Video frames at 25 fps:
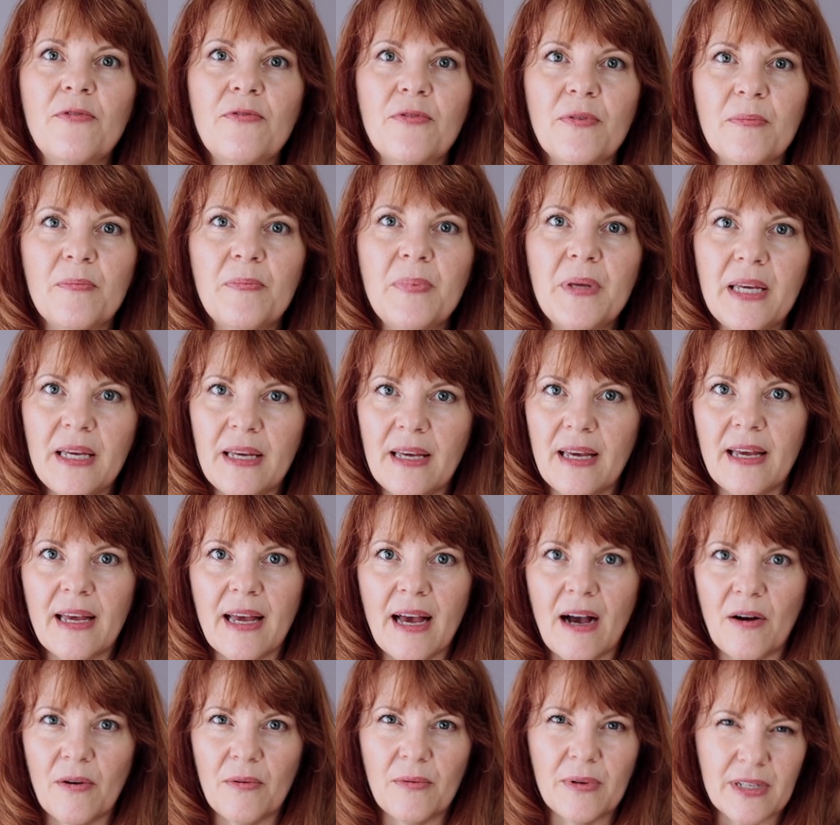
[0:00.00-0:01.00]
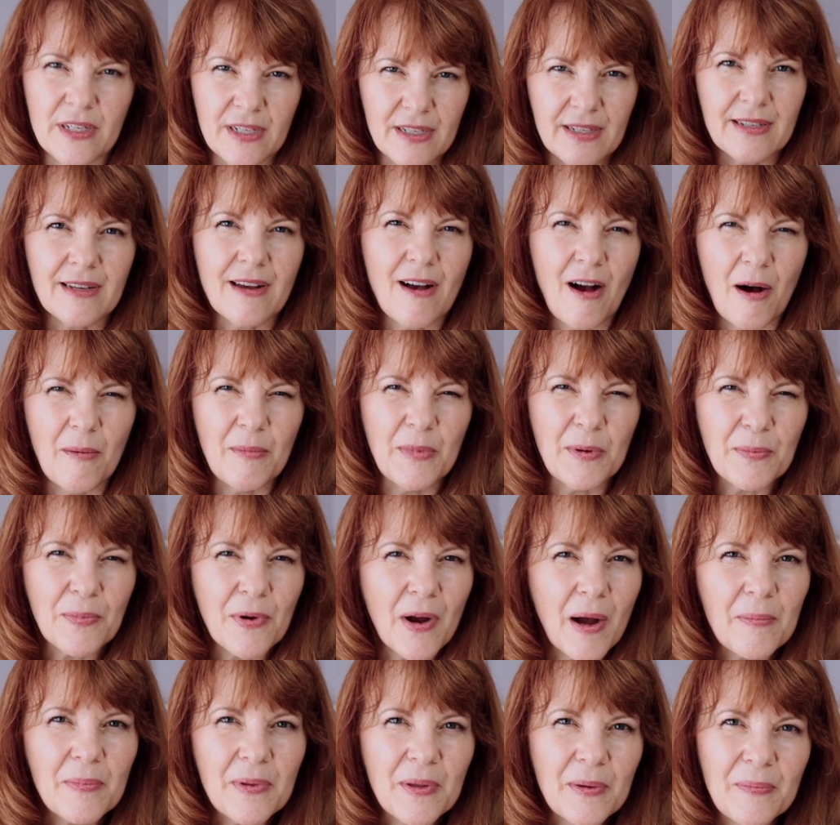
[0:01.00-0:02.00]
from peeking out, which is a common
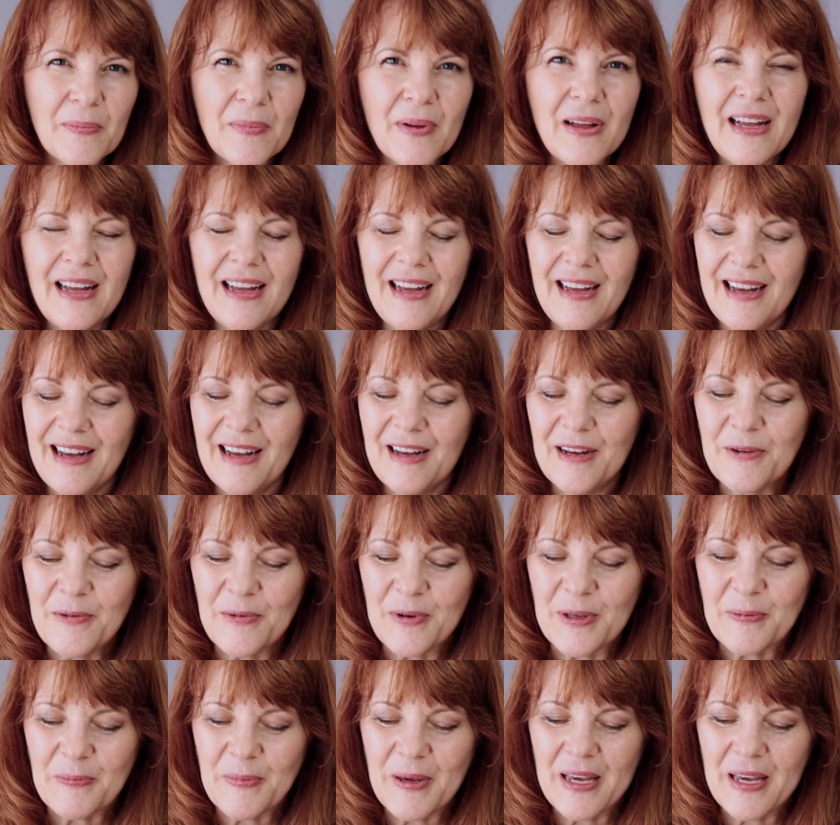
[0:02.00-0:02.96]
problem with